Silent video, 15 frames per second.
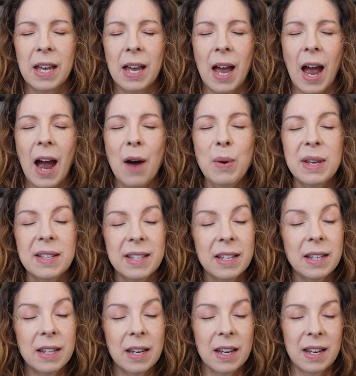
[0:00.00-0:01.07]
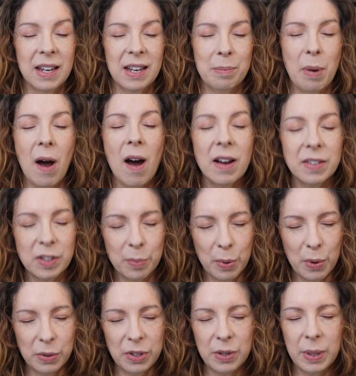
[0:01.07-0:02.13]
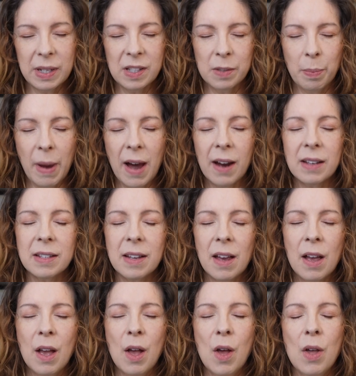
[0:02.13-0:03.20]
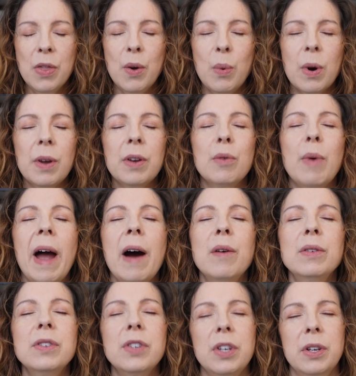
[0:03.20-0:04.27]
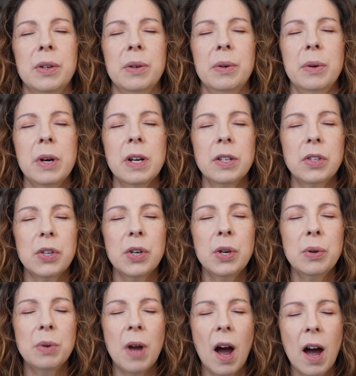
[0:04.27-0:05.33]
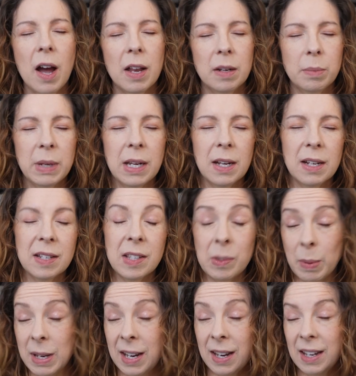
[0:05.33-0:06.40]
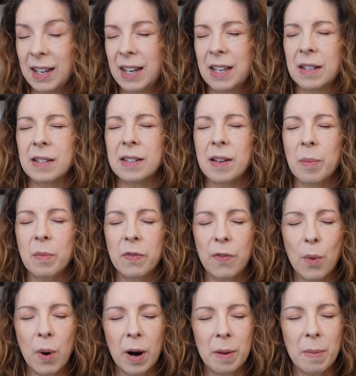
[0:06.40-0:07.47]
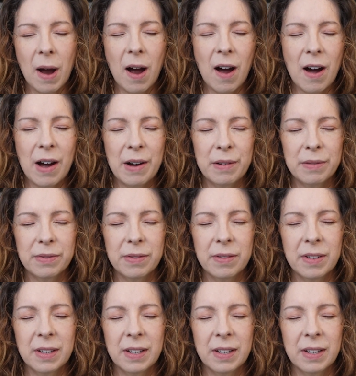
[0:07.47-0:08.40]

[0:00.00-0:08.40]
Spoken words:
How is it possible to expect the world around you to not be spinning in some form of